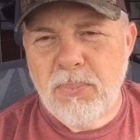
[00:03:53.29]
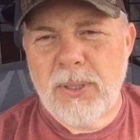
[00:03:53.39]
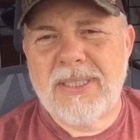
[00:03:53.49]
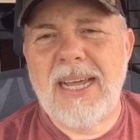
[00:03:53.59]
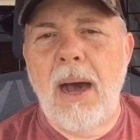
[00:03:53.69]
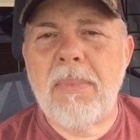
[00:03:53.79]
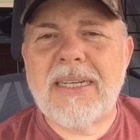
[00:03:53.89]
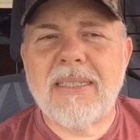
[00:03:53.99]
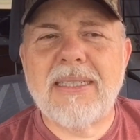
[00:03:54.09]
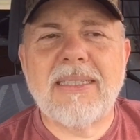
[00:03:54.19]

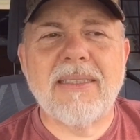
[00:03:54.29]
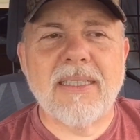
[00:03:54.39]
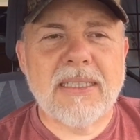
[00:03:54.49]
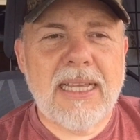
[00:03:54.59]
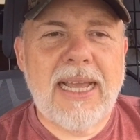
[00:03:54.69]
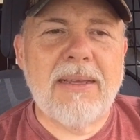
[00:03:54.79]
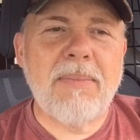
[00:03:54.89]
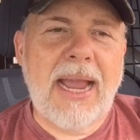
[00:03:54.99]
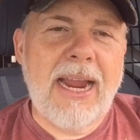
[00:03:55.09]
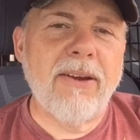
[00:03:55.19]
predominantly the
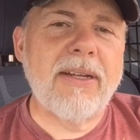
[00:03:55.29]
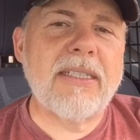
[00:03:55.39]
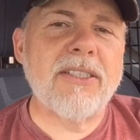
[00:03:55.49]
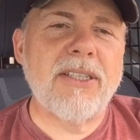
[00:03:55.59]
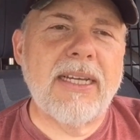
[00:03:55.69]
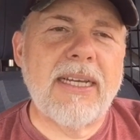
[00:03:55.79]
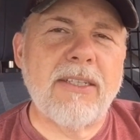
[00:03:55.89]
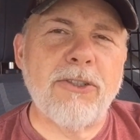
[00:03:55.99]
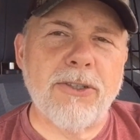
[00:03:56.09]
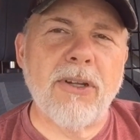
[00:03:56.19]
same areas
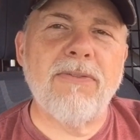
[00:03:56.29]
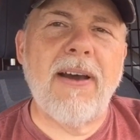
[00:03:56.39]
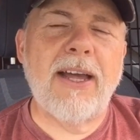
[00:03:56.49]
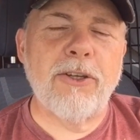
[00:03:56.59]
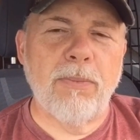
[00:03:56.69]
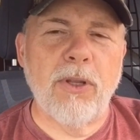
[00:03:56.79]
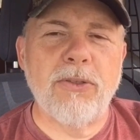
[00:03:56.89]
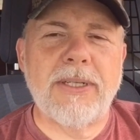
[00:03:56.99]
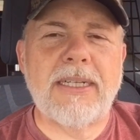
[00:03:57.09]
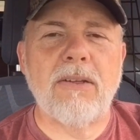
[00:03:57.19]
that you're gonna find your
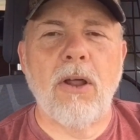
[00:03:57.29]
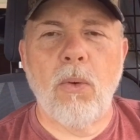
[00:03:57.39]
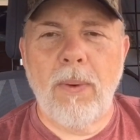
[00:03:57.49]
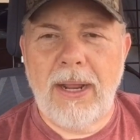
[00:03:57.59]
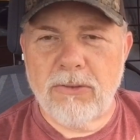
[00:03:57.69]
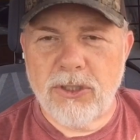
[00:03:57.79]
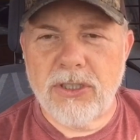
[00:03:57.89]
bluegill, around